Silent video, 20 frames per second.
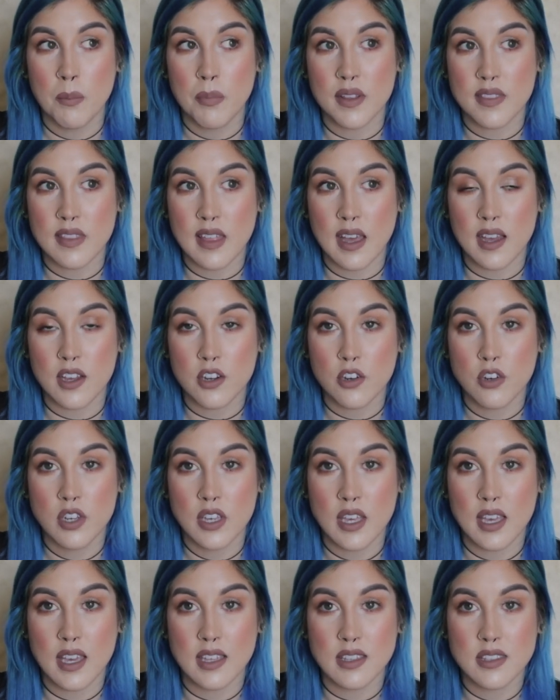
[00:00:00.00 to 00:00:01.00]
But that
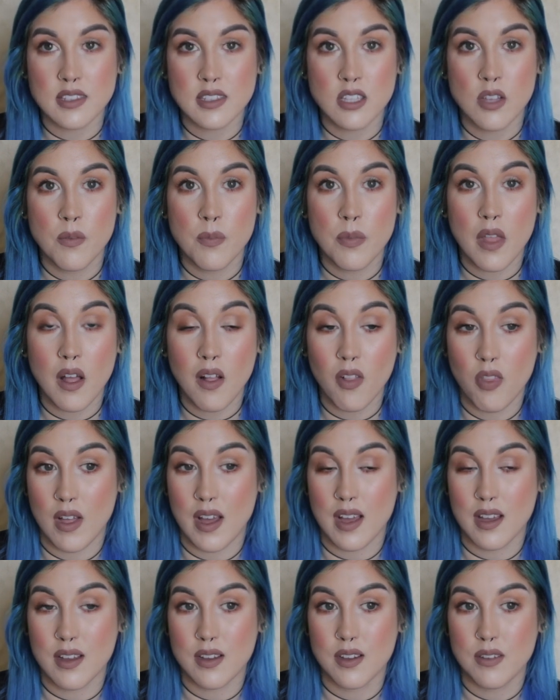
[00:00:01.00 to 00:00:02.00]
creates a
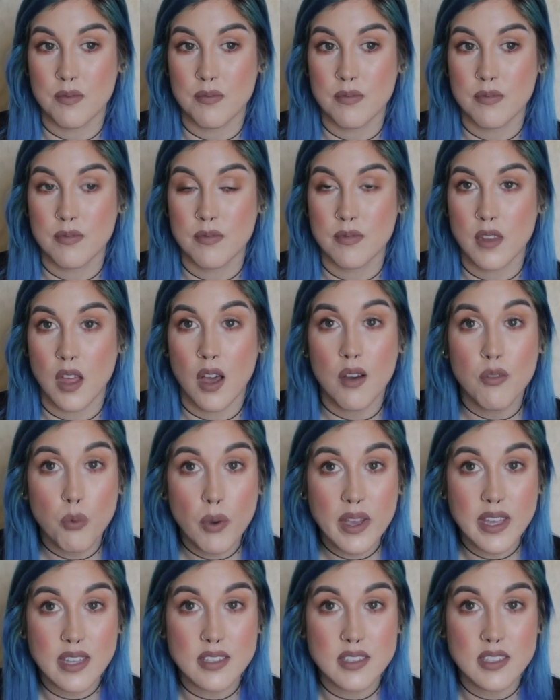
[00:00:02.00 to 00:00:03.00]
lot of
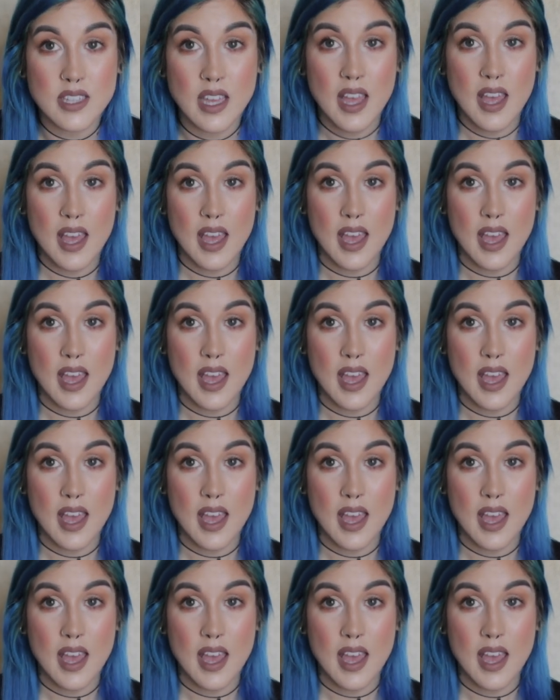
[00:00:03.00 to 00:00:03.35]
waste.